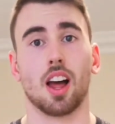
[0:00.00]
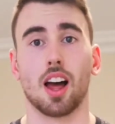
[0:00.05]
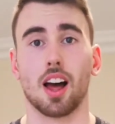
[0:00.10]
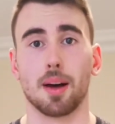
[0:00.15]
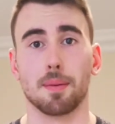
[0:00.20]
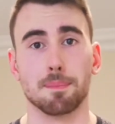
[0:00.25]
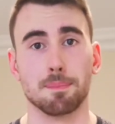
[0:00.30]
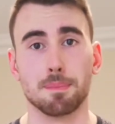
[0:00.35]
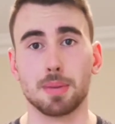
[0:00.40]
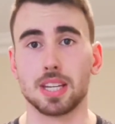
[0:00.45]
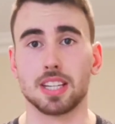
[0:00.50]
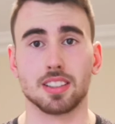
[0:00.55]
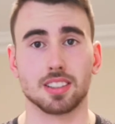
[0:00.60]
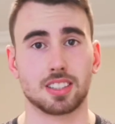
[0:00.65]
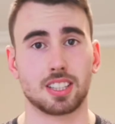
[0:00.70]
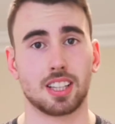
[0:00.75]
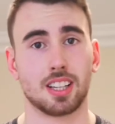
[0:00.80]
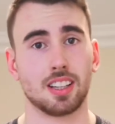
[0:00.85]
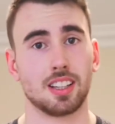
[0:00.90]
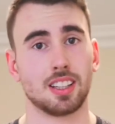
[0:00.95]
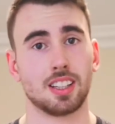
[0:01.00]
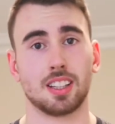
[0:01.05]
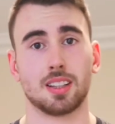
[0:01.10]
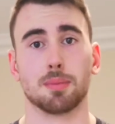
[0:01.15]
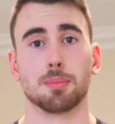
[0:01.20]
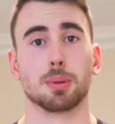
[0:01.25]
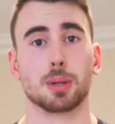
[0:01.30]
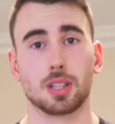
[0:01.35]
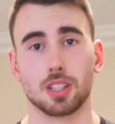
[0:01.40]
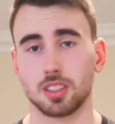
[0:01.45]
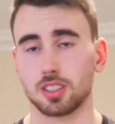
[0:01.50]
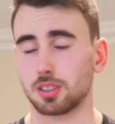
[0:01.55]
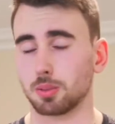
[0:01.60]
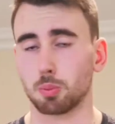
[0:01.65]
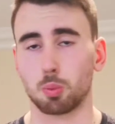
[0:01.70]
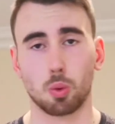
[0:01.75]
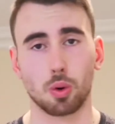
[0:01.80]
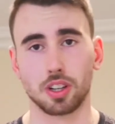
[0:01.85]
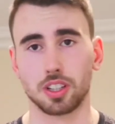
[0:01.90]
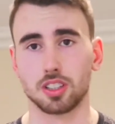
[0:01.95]
uh, meet. Because
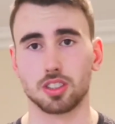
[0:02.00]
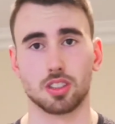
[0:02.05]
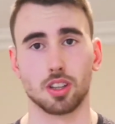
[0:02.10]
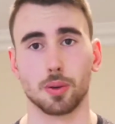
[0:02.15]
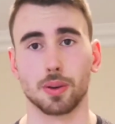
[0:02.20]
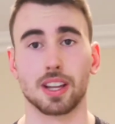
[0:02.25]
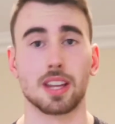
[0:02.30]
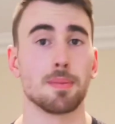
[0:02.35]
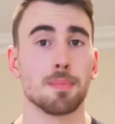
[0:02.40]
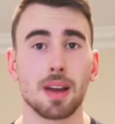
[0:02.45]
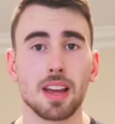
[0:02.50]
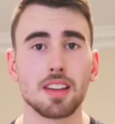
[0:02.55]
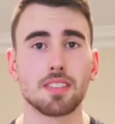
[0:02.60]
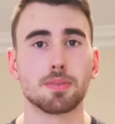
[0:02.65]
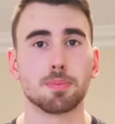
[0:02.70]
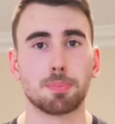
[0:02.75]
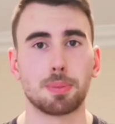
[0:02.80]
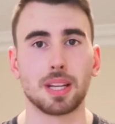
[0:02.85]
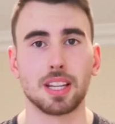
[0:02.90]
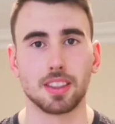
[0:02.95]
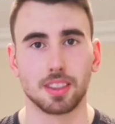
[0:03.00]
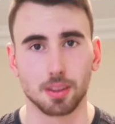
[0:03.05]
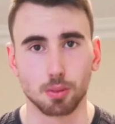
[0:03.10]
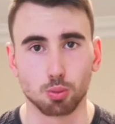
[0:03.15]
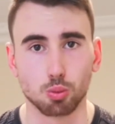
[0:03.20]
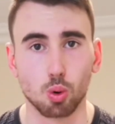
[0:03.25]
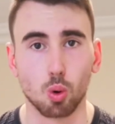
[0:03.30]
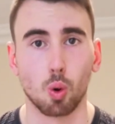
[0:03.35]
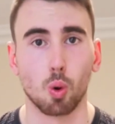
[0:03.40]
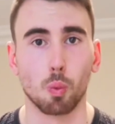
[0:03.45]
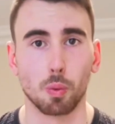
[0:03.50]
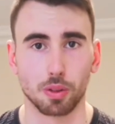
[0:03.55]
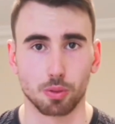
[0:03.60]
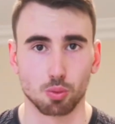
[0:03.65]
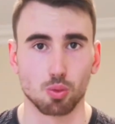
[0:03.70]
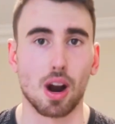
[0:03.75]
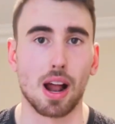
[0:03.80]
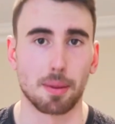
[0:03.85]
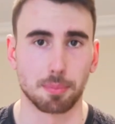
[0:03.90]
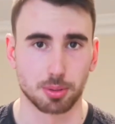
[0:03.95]
what he's doing, he may even beat the raw
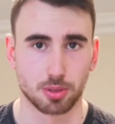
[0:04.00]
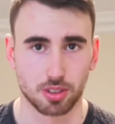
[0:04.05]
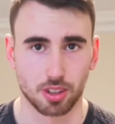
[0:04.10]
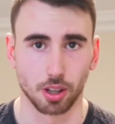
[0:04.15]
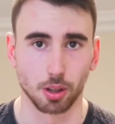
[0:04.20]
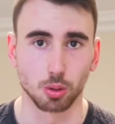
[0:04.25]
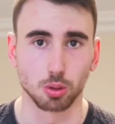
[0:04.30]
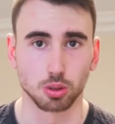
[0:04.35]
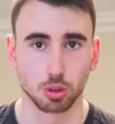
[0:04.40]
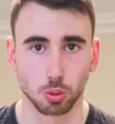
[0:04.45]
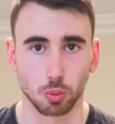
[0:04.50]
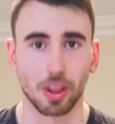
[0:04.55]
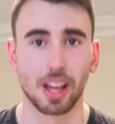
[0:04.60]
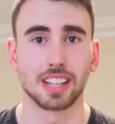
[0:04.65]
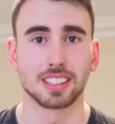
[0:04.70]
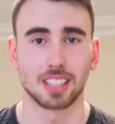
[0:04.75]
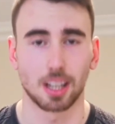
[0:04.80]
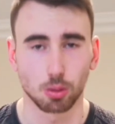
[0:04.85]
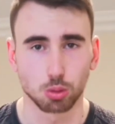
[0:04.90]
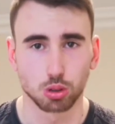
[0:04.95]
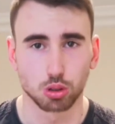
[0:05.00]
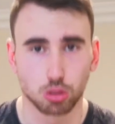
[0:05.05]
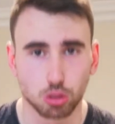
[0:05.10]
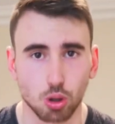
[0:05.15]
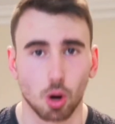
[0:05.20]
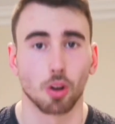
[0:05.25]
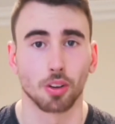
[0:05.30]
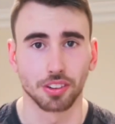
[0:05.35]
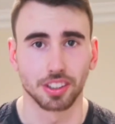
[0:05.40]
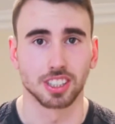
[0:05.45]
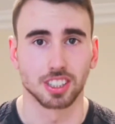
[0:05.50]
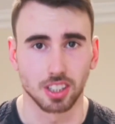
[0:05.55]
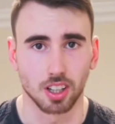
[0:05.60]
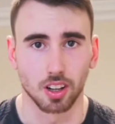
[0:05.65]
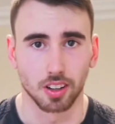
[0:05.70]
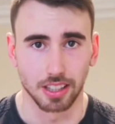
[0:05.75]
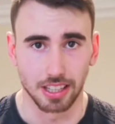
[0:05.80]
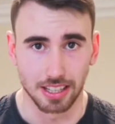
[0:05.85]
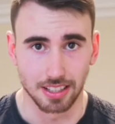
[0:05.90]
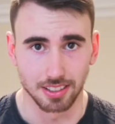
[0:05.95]
with reps total. That's how strong this
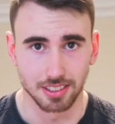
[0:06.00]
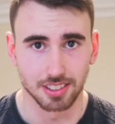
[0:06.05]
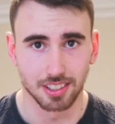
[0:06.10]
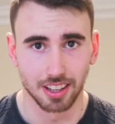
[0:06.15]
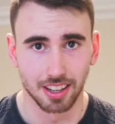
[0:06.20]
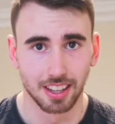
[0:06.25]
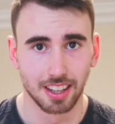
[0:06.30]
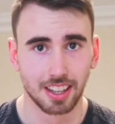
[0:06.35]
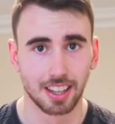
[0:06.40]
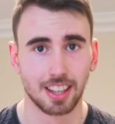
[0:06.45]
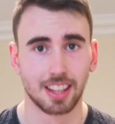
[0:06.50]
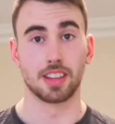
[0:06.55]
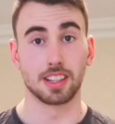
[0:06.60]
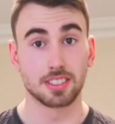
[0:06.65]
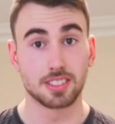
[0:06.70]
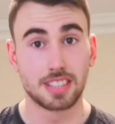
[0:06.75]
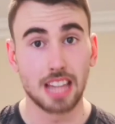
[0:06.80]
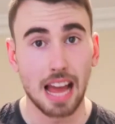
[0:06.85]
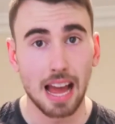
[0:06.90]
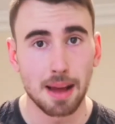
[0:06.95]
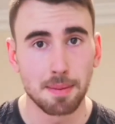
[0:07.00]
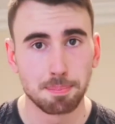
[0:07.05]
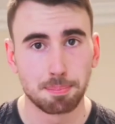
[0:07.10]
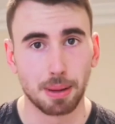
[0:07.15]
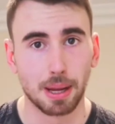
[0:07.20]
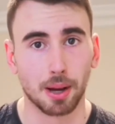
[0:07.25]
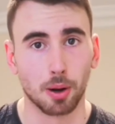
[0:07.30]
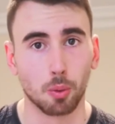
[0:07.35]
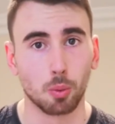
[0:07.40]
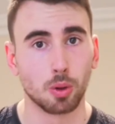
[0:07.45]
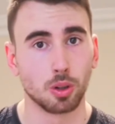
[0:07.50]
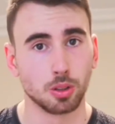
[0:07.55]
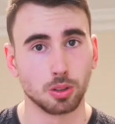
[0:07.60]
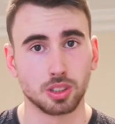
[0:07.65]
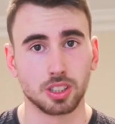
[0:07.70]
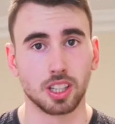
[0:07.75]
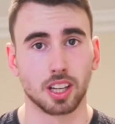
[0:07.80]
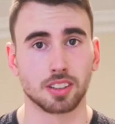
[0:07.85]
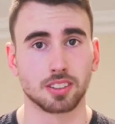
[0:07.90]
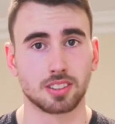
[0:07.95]
guy is. There's Dan Bell,
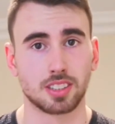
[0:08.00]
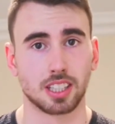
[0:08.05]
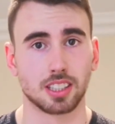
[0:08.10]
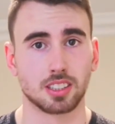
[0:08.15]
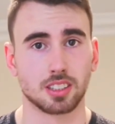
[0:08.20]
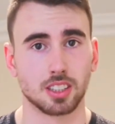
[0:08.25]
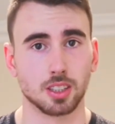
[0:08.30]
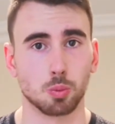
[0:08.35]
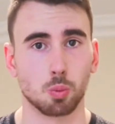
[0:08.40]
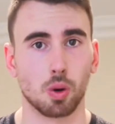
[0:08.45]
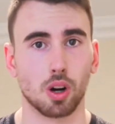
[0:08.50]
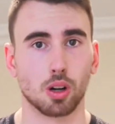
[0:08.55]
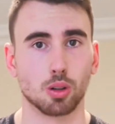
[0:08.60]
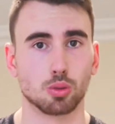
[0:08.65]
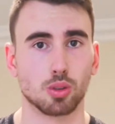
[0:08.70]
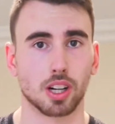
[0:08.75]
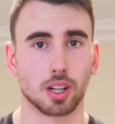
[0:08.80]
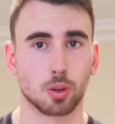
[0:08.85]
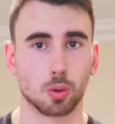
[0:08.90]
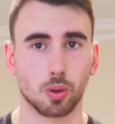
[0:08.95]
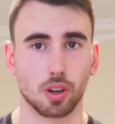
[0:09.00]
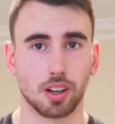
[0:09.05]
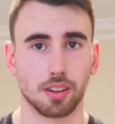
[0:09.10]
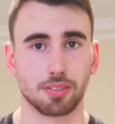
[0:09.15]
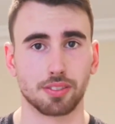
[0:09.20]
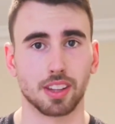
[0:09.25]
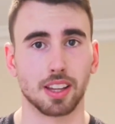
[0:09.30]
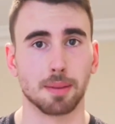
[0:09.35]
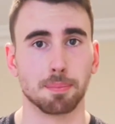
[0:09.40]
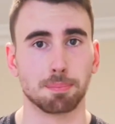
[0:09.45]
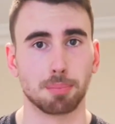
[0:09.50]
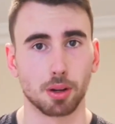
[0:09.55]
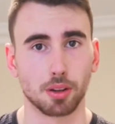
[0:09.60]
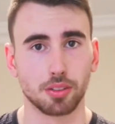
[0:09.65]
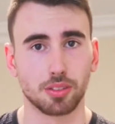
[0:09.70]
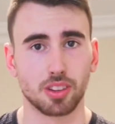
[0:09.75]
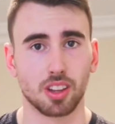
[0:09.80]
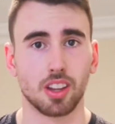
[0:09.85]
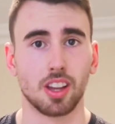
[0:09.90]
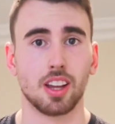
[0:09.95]
who's the untested world record lifter in
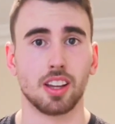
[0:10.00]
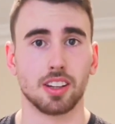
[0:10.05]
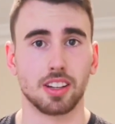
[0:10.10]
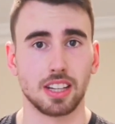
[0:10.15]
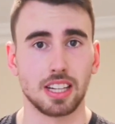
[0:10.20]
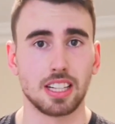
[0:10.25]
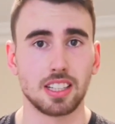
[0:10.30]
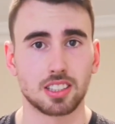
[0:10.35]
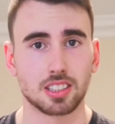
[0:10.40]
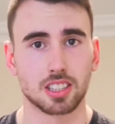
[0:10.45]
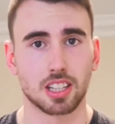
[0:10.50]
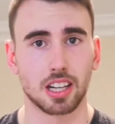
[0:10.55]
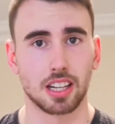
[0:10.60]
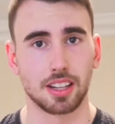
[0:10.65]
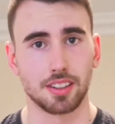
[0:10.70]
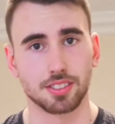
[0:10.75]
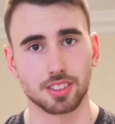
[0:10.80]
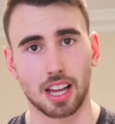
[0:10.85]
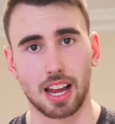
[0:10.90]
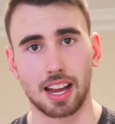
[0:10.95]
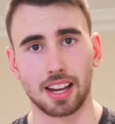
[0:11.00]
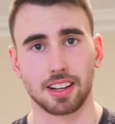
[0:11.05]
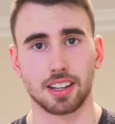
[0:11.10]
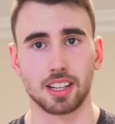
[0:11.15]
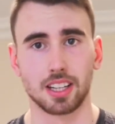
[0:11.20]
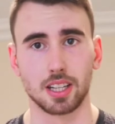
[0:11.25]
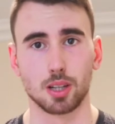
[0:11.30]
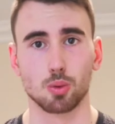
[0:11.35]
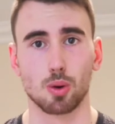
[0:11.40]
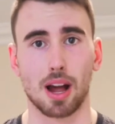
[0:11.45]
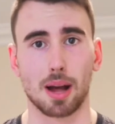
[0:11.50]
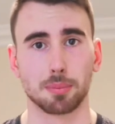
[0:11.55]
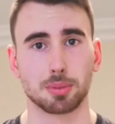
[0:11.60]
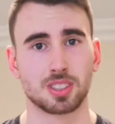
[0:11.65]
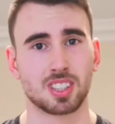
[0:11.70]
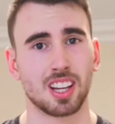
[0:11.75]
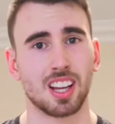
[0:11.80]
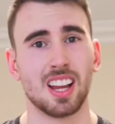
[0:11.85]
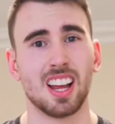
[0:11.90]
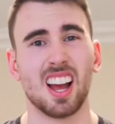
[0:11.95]
both knee sleeves and knee
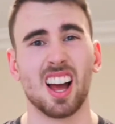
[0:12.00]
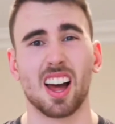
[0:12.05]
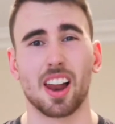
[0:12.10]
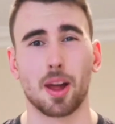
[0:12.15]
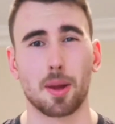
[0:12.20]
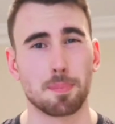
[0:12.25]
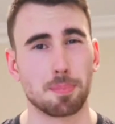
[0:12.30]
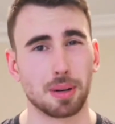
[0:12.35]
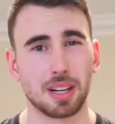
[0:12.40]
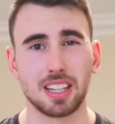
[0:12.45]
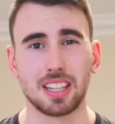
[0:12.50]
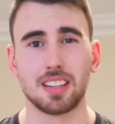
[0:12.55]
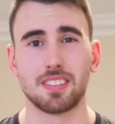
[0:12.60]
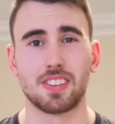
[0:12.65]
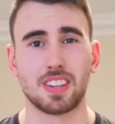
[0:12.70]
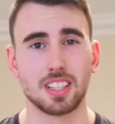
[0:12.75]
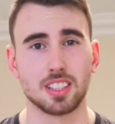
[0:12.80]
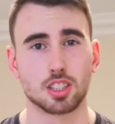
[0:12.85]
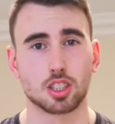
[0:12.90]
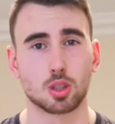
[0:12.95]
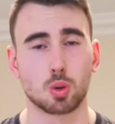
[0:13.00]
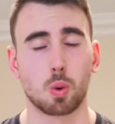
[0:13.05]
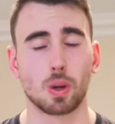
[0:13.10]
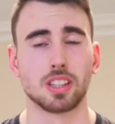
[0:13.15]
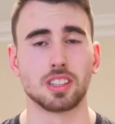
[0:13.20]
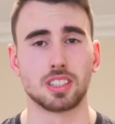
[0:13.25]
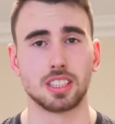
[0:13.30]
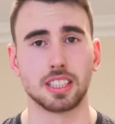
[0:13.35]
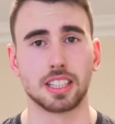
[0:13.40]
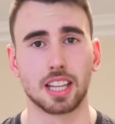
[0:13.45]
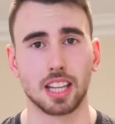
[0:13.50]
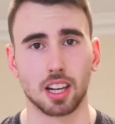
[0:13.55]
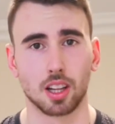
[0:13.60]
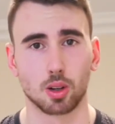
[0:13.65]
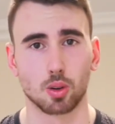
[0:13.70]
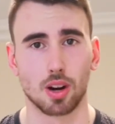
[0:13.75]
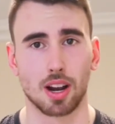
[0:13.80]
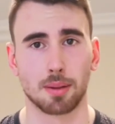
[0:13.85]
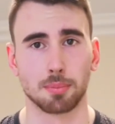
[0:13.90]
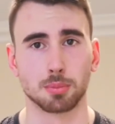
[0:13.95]
wraps. And I believe he's twenty
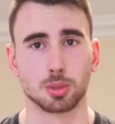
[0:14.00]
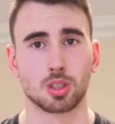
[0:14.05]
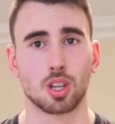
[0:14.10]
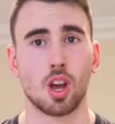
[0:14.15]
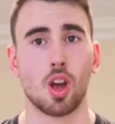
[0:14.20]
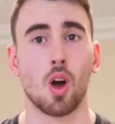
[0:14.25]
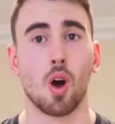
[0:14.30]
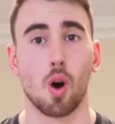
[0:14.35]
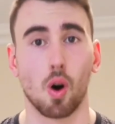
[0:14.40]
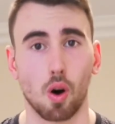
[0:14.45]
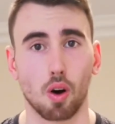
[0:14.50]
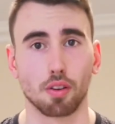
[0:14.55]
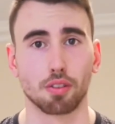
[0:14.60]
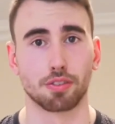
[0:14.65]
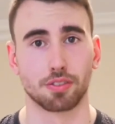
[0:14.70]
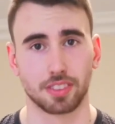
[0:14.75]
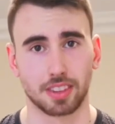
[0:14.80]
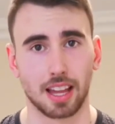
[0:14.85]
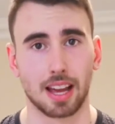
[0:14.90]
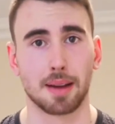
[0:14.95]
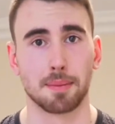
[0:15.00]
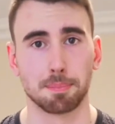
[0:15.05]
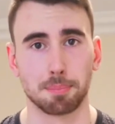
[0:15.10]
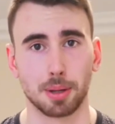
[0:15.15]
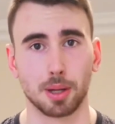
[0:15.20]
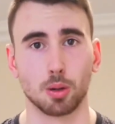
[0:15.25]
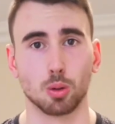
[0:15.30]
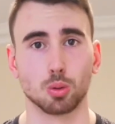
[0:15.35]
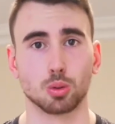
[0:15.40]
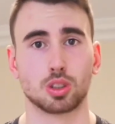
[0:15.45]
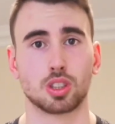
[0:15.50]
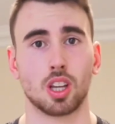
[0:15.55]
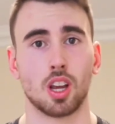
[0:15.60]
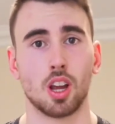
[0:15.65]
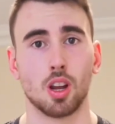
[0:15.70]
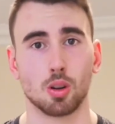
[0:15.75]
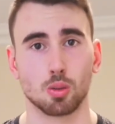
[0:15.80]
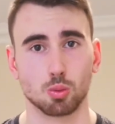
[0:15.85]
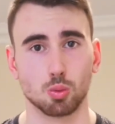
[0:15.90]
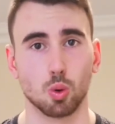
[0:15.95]
kilograms off Dan Bell's
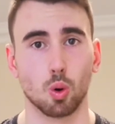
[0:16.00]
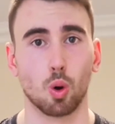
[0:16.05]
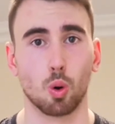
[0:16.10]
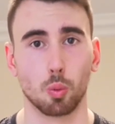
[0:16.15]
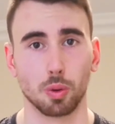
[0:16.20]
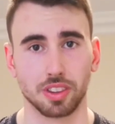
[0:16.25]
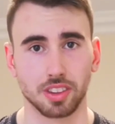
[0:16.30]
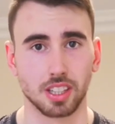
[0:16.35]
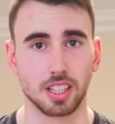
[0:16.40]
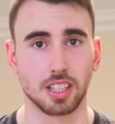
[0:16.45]
raw with